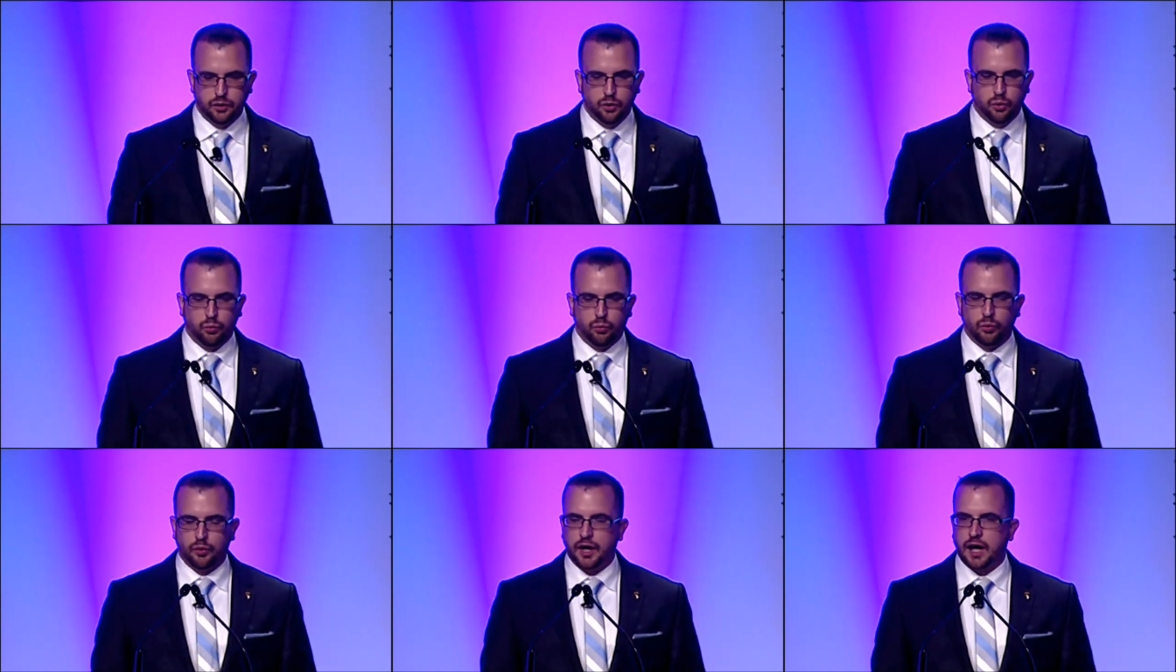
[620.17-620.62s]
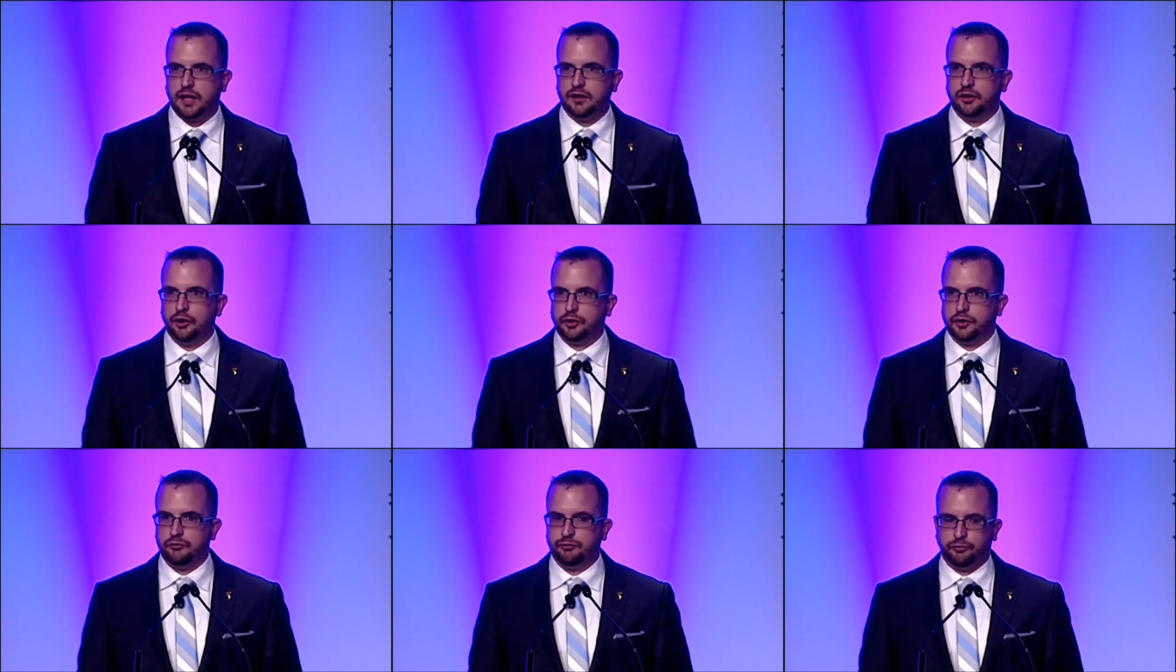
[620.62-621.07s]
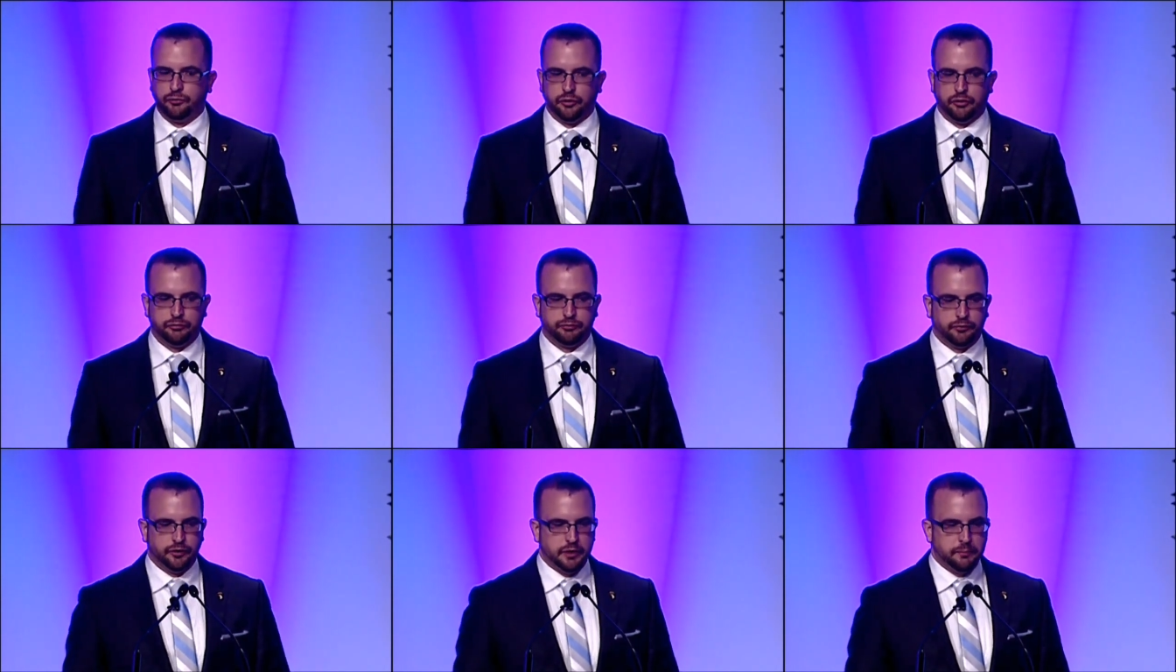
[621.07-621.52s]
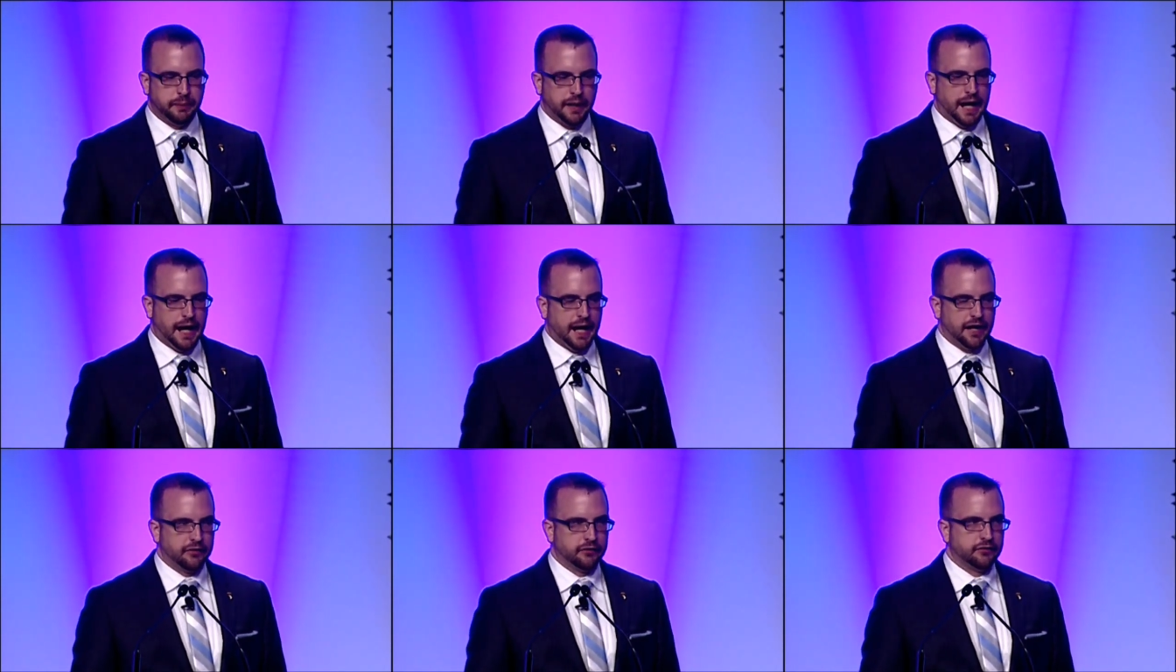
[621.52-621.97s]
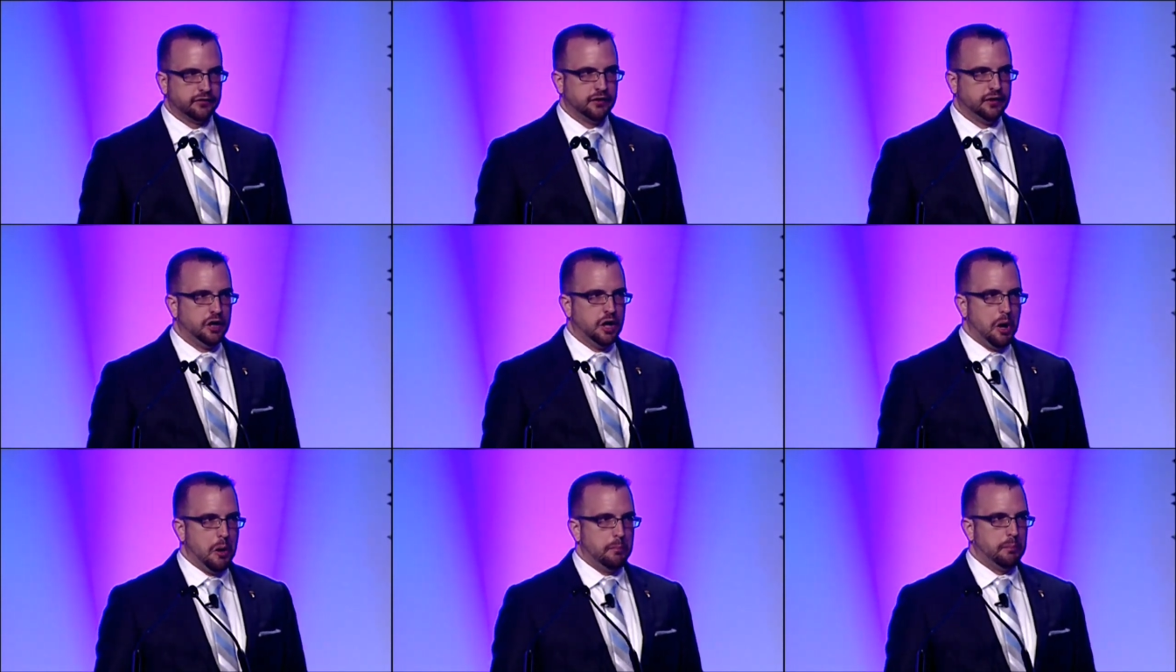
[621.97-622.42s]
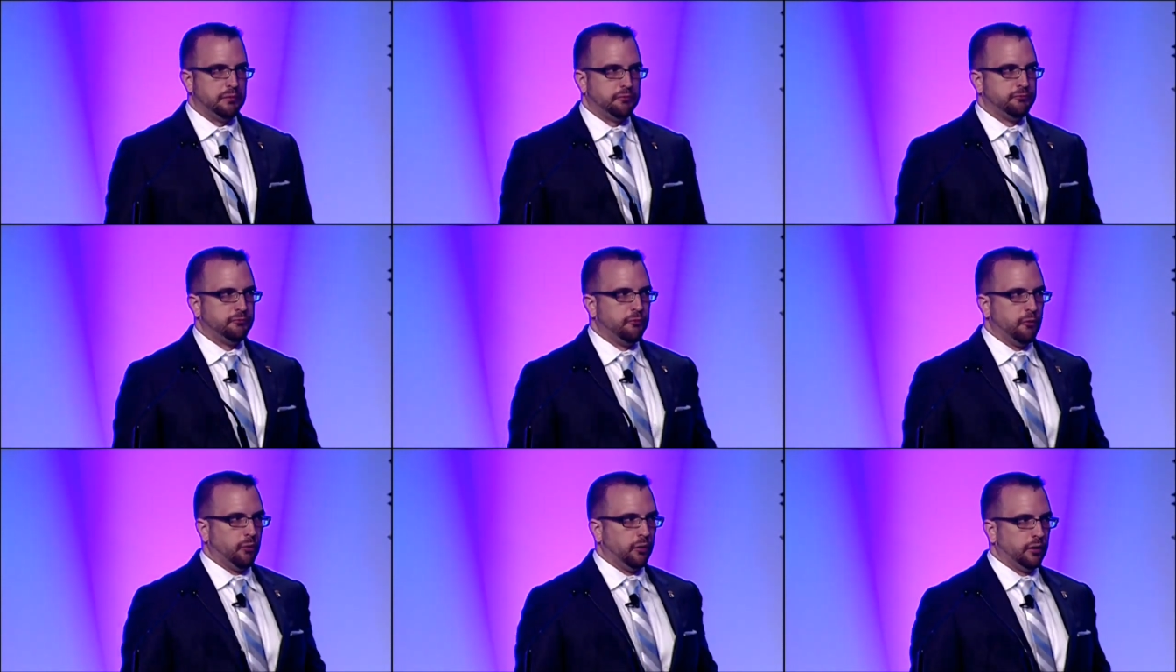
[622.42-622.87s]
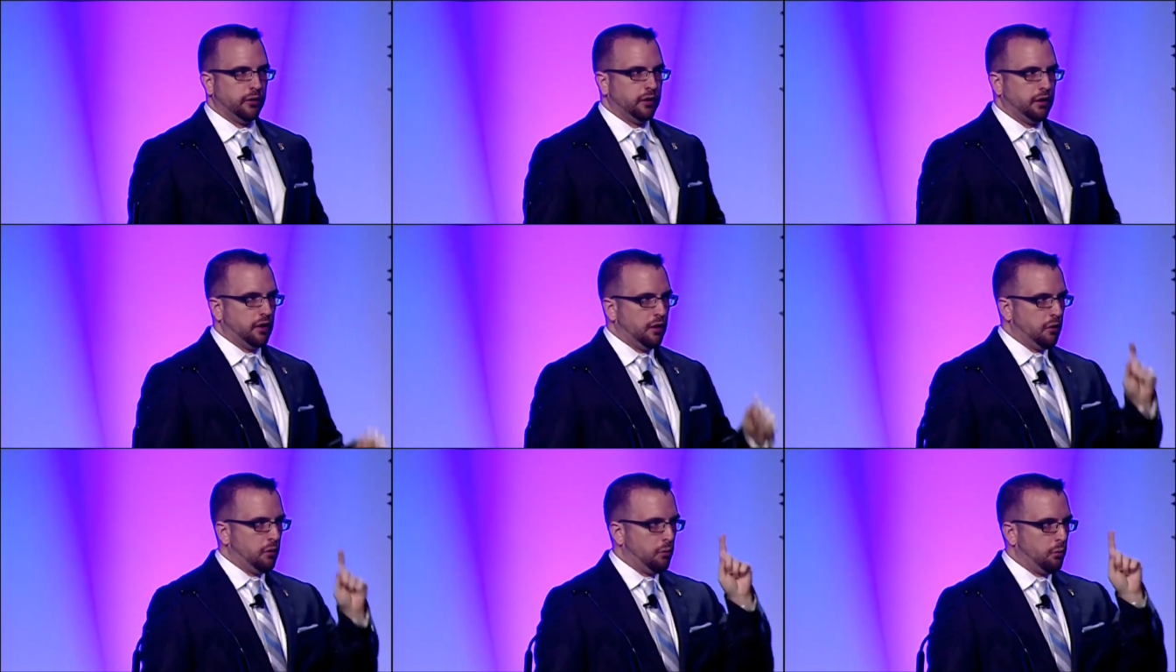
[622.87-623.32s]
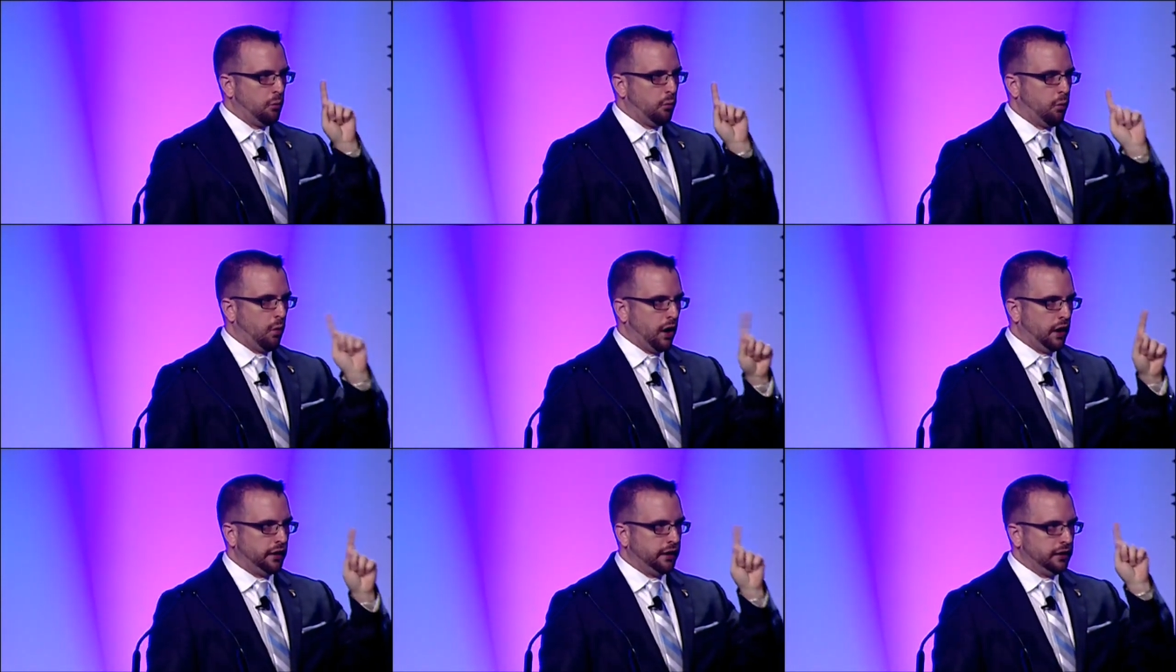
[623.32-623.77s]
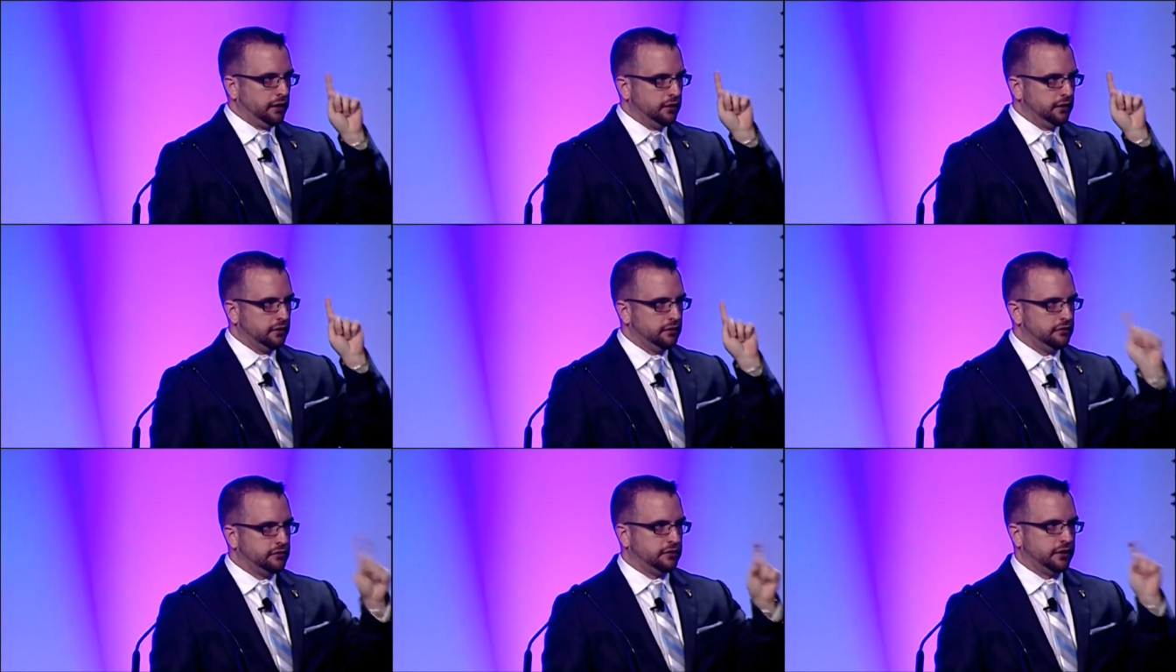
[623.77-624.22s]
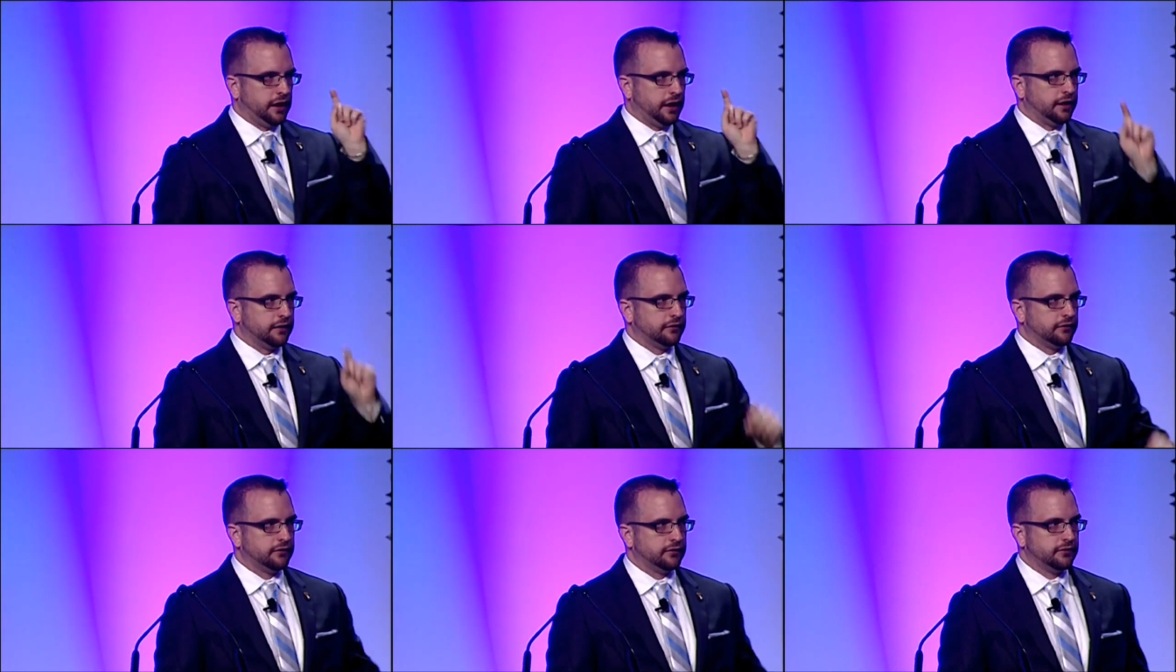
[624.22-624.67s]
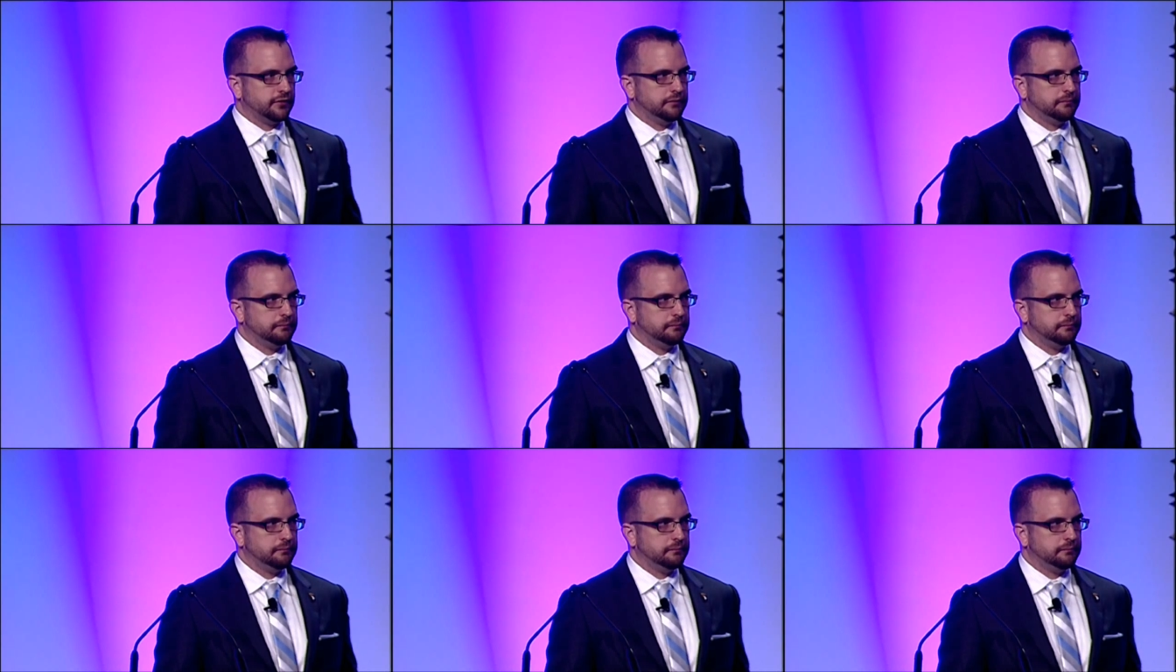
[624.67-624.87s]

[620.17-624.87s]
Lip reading: We're not looking for a free pass, but for one chance.